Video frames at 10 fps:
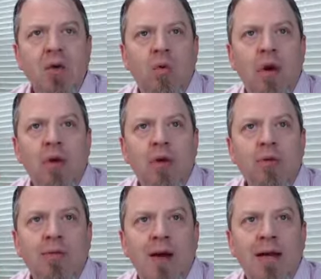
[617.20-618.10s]
where do
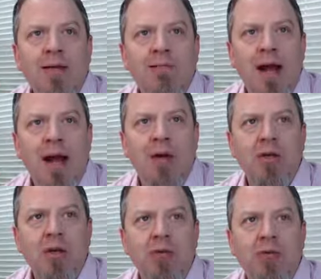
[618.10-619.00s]
you find
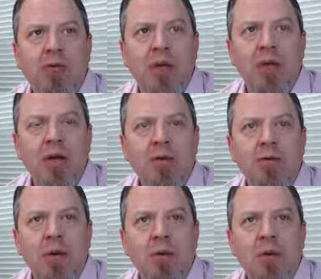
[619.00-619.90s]
value. So if
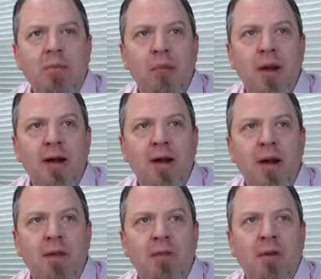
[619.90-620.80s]
we were to break
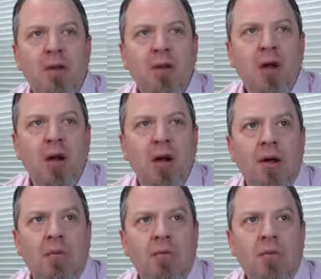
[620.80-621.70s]
up,
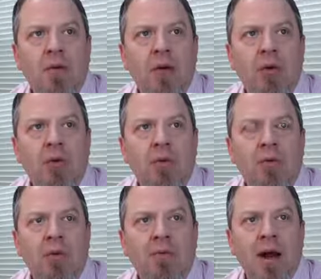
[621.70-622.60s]

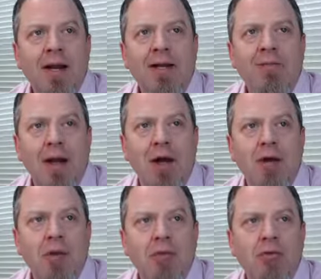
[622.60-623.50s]
providing
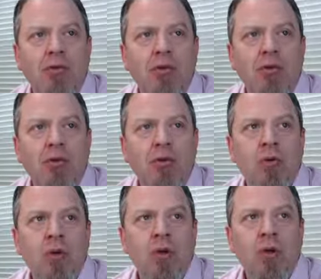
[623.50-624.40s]
value
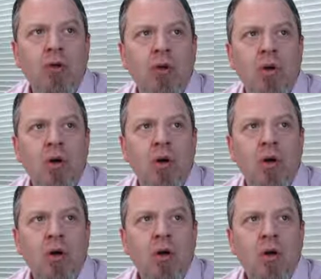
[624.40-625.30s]
to
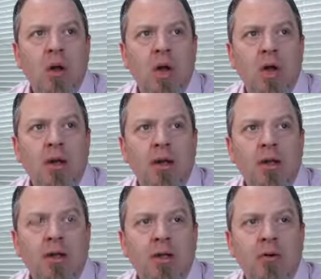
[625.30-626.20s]
your
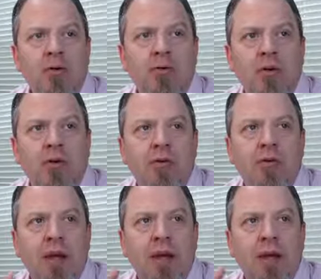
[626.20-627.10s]
end
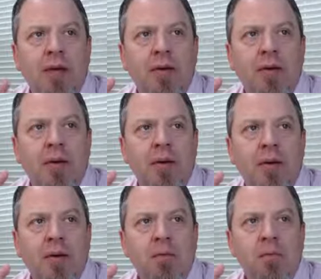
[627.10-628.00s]
users, and
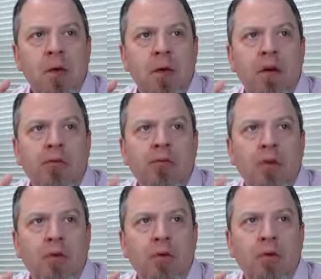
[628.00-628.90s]

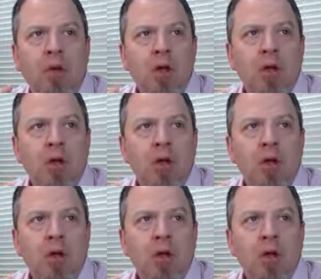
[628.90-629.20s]
also